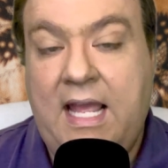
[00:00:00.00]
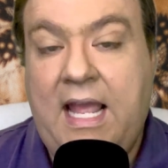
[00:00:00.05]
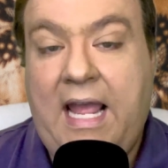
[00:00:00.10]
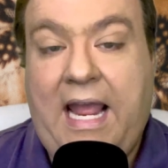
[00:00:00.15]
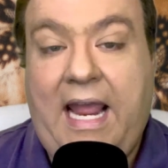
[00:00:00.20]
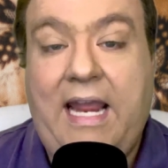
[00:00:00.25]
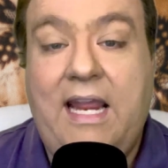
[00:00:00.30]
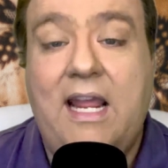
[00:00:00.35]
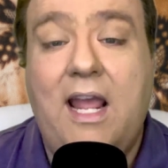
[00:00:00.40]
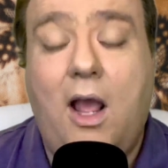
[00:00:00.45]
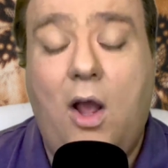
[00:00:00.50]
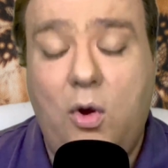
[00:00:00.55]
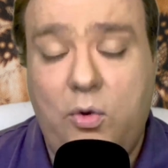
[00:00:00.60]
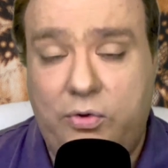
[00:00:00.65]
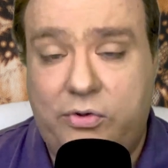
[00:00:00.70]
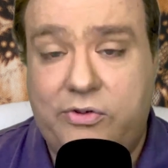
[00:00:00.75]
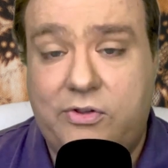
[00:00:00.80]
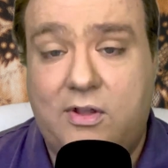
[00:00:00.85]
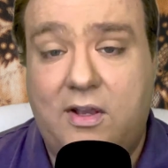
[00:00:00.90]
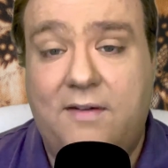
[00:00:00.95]
A
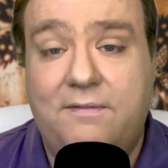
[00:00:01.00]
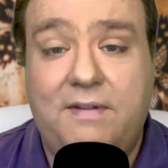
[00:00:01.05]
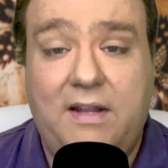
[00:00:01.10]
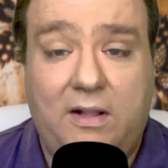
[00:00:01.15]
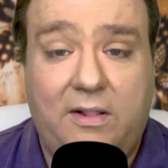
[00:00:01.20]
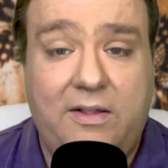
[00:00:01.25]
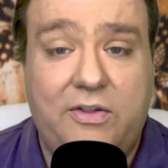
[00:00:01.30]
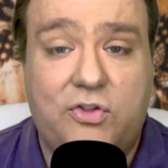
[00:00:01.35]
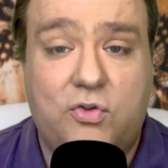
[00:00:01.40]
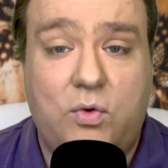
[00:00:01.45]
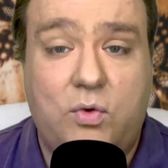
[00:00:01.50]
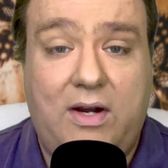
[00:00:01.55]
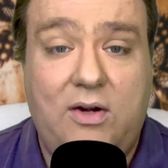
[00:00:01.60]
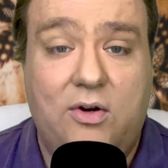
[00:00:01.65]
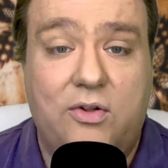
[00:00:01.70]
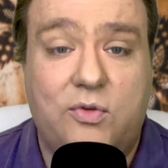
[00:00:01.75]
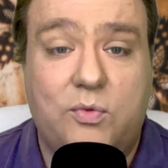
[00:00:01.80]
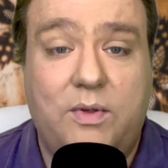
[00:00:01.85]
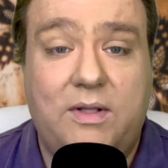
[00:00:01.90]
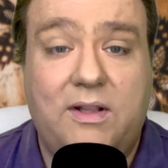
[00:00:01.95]
host of
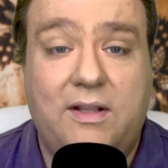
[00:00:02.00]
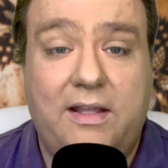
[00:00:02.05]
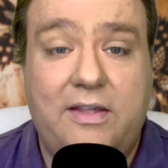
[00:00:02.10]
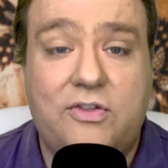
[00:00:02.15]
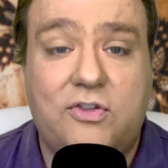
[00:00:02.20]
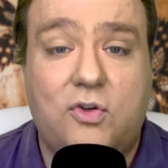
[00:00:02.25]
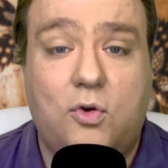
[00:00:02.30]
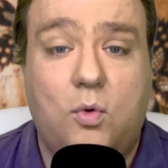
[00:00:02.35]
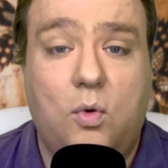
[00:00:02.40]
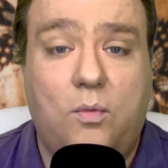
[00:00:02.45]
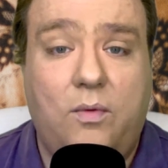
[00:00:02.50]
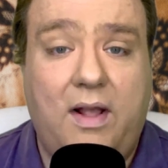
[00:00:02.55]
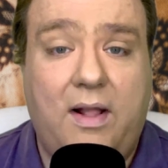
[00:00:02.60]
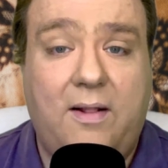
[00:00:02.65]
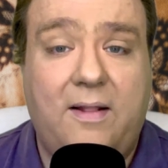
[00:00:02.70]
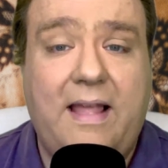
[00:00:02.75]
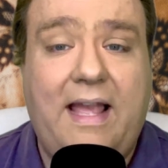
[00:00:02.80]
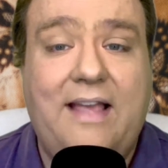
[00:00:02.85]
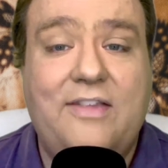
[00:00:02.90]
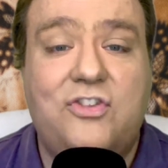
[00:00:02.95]
illustrators would list
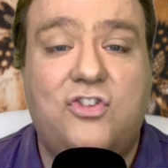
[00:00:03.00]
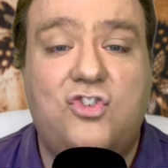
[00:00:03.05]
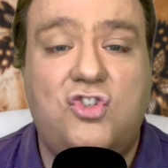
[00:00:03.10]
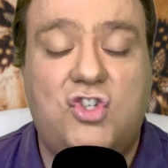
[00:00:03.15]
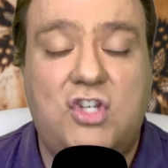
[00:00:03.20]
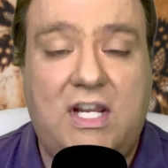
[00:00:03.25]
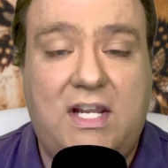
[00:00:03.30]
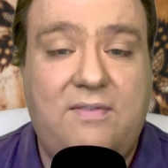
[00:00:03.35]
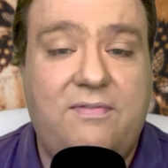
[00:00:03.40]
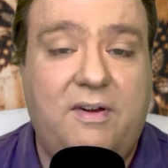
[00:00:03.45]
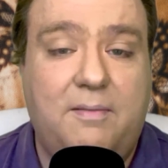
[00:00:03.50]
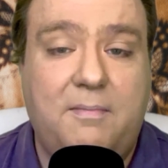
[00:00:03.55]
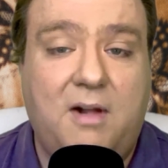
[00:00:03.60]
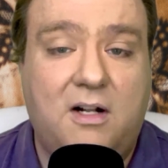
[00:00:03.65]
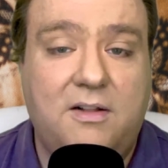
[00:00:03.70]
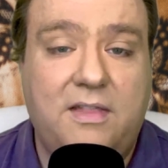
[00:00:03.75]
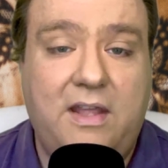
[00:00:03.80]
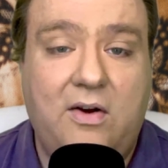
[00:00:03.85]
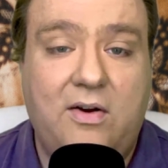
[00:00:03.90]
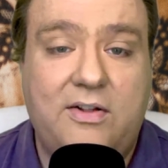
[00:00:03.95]
Gruelle as chief
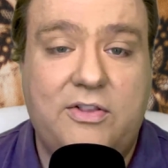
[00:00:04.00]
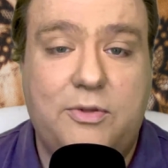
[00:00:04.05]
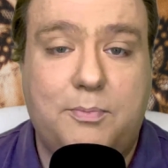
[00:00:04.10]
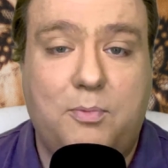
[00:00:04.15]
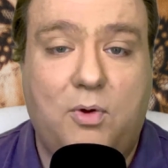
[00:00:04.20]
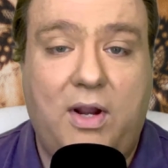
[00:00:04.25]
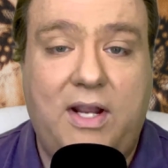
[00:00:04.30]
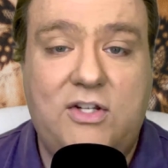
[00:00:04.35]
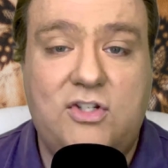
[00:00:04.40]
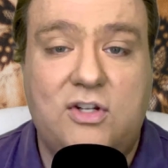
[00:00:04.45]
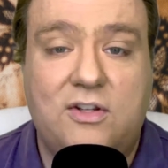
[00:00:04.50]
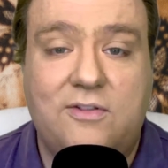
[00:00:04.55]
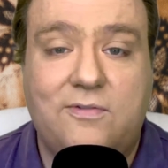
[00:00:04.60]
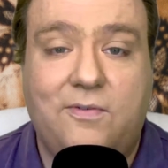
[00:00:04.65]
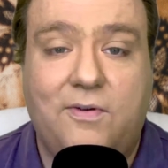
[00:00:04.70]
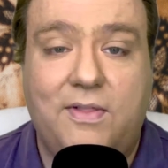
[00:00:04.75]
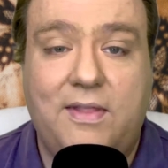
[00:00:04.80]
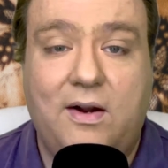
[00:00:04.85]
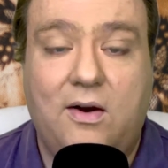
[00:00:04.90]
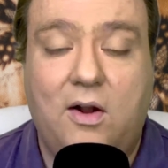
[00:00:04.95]
among their inspirations
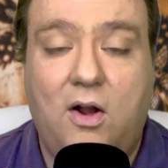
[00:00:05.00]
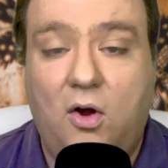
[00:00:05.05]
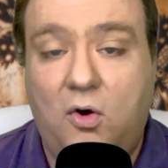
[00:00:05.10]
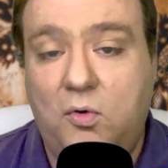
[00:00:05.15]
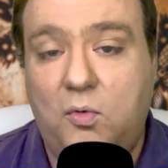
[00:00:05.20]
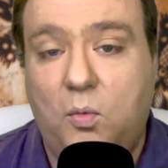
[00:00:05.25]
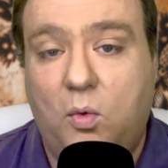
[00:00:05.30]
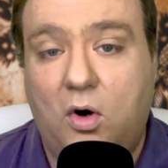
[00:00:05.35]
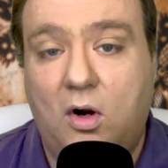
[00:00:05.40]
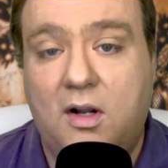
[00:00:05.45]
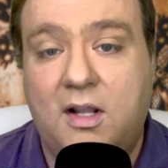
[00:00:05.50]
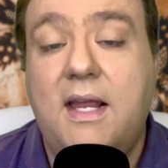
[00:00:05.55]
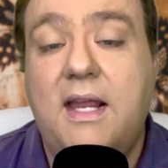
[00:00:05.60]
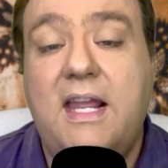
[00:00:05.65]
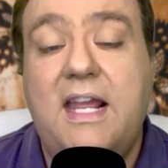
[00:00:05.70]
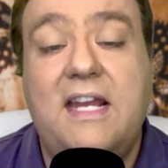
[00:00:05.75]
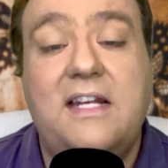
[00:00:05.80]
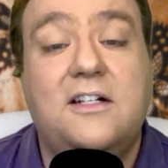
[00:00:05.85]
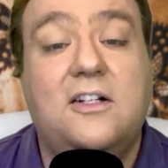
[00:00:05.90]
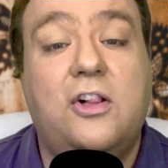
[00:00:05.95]
for their own work,
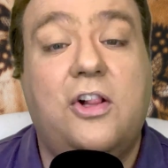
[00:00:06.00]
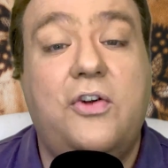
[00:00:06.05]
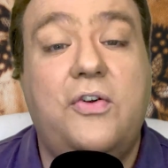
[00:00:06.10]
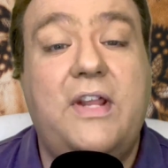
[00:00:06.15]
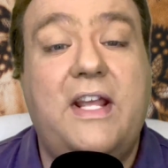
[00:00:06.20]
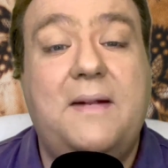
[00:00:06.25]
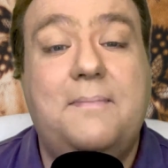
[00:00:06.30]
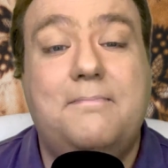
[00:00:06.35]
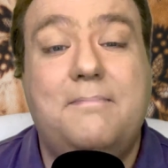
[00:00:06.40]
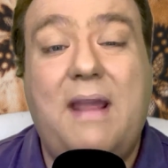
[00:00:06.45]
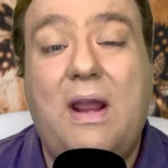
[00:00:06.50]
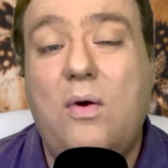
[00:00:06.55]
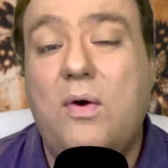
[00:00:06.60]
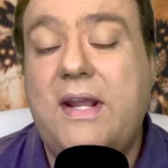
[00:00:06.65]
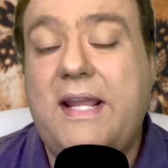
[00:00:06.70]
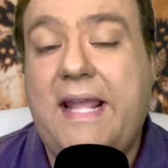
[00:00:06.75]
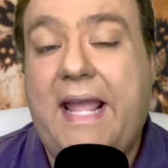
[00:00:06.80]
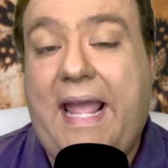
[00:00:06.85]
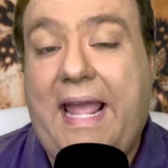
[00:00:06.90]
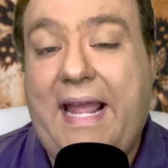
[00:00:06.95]
including
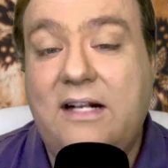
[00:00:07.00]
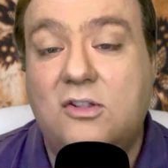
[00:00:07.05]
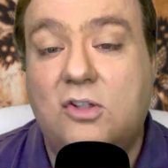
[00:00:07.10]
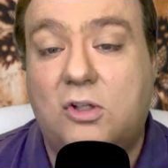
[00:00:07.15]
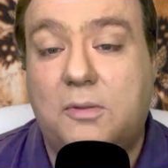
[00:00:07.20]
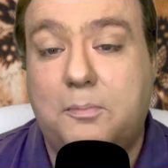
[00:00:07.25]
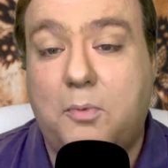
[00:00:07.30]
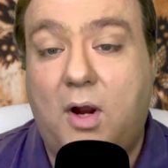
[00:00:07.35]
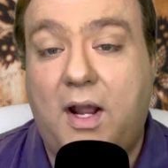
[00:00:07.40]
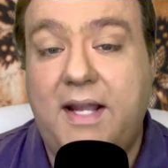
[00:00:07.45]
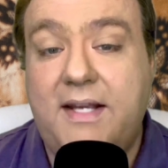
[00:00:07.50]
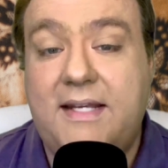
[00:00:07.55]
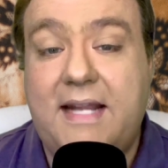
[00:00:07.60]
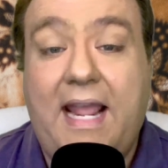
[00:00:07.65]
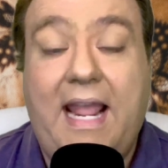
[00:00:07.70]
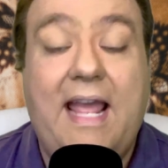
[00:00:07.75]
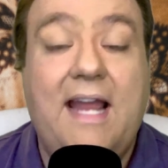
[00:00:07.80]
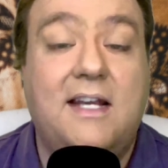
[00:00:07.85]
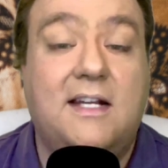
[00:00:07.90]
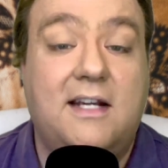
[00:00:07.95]
Mary Engelbreit
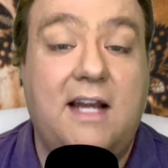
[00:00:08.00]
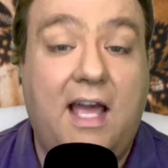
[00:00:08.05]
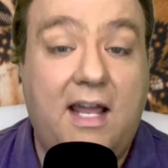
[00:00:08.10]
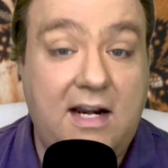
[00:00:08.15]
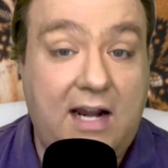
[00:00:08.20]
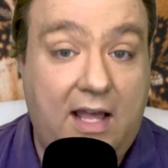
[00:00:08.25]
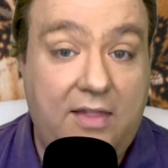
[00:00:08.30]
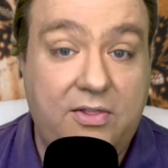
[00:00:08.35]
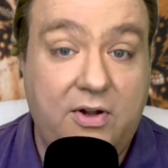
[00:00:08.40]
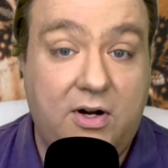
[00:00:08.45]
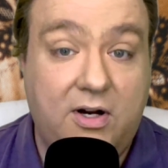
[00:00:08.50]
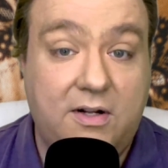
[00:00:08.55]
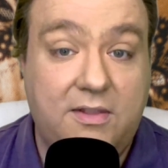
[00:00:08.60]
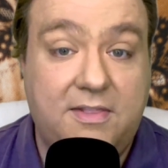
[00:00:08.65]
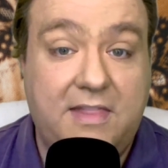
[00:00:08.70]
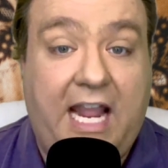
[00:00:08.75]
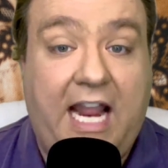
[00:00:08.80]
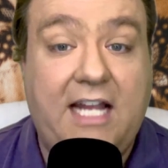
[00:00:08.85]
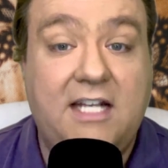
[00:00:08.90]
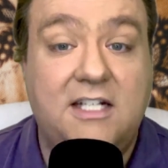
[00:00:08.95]
and none other
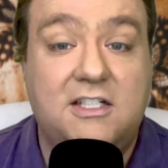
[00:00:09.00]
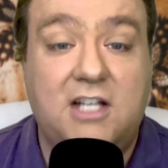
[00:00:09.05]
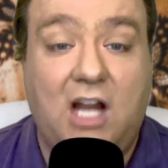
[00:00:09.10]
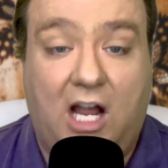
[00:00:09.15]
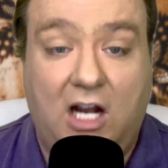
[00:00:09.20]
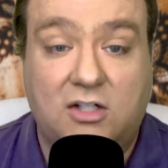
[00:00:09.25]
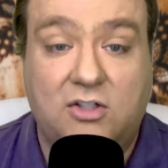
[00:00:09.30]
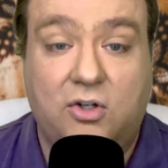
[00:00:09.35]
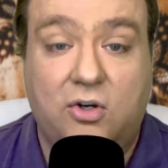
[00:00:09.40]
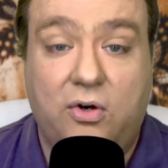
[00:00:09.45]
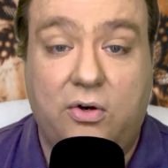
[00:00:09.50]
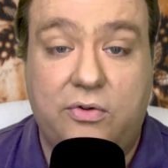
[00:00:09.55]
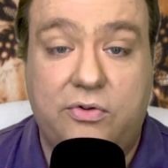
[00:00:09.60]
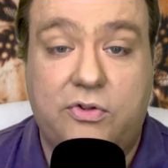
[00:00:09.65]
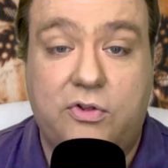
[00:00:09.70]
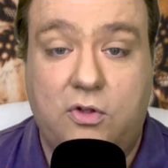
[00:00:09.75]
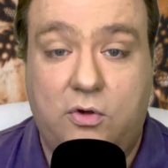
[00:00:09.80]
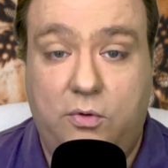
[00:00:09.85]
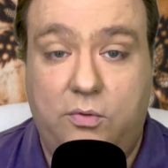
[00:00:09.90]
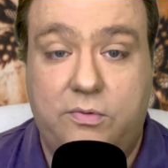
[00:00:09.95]
than Dr.
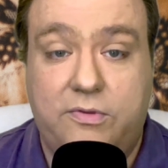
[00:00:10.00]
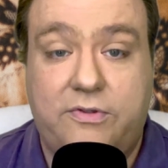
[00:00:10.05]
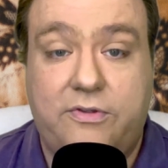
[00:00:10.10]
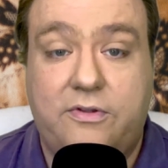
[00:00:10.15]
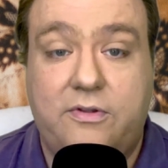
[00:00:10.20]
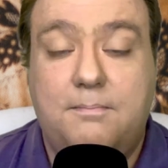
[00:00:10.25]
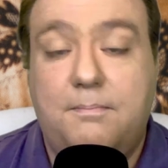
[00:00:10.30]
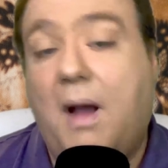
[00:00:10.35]
Seuss.